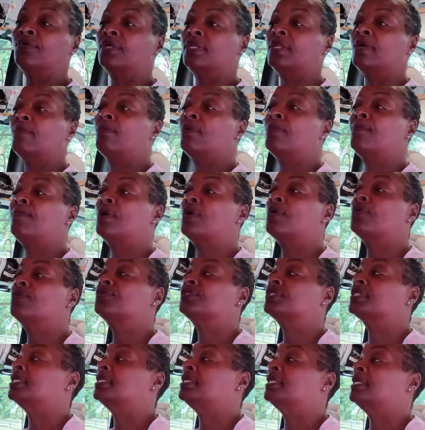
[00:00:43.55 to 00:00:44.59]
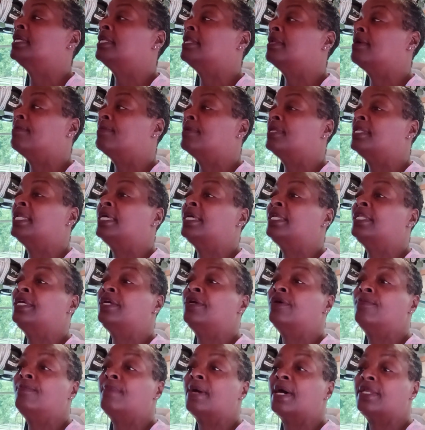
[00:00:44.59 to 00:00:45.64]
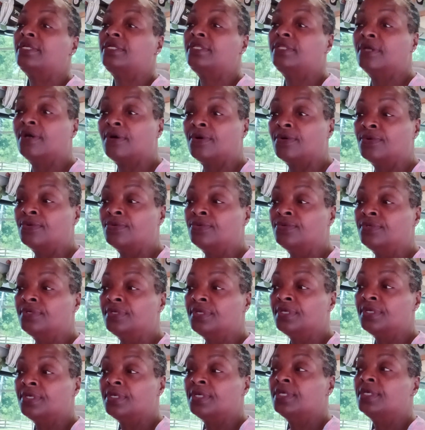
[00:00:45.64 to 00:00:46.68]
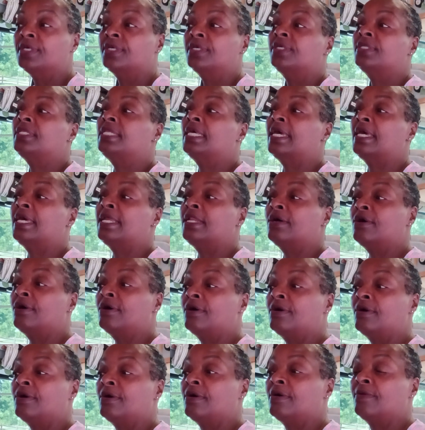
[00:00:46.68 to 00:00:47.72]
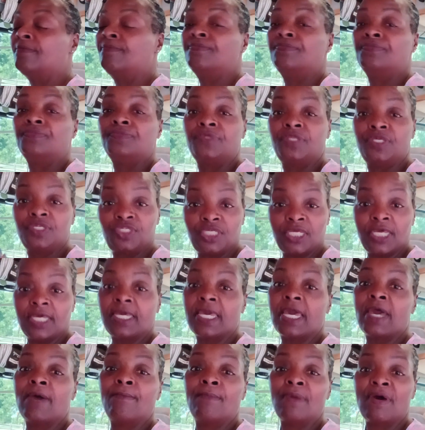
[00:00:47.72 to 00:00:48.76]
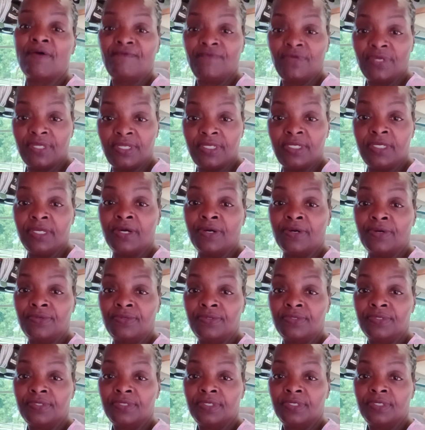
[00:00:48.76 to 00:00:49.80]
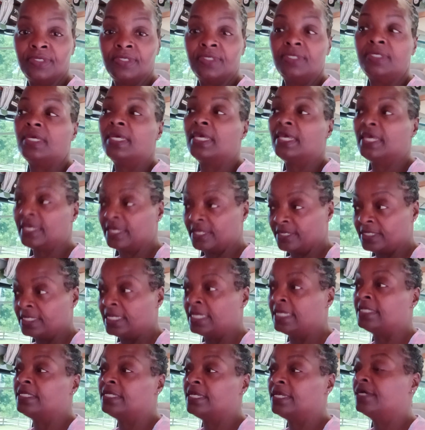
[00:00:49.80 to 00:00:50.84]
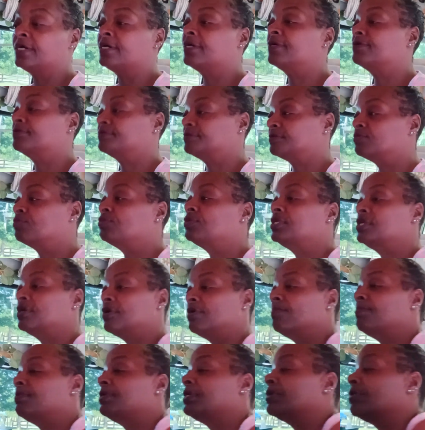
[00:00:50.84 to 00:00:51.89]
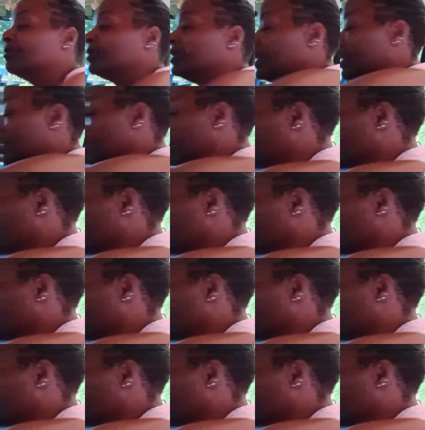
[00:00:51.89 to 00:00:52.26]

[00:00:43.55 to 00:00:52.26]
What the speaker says: and I'm gonna post it, and I'm gonna let everybody know that to check out my video, and yeah, we're gonna be okay.